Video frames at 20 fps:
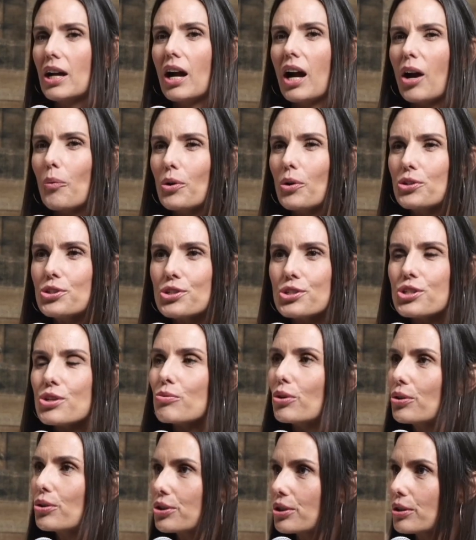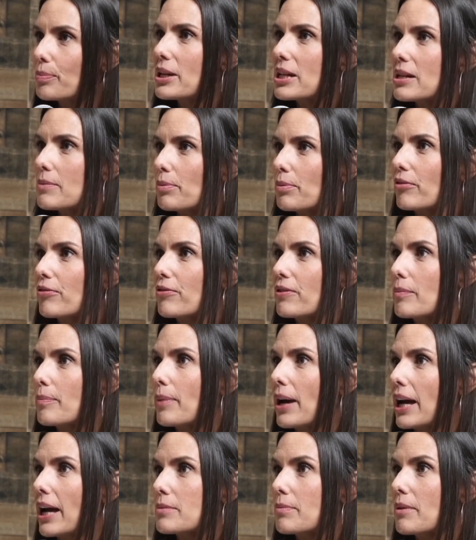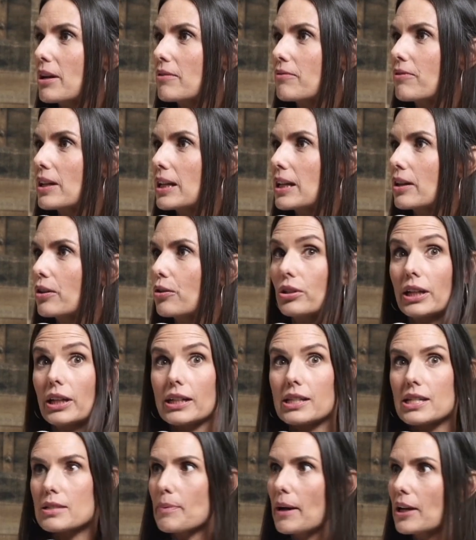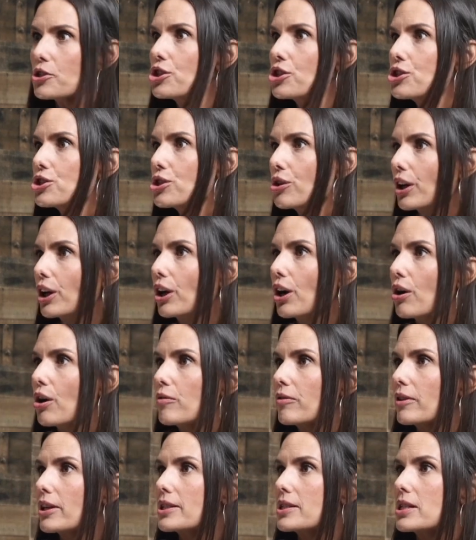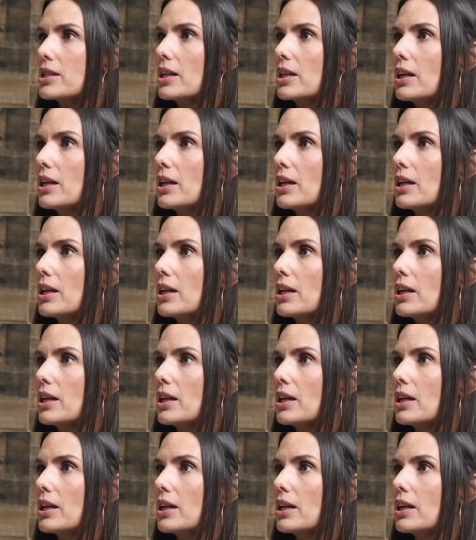I wonder, do other people feel bad about feeling good? Like, especially during COVID.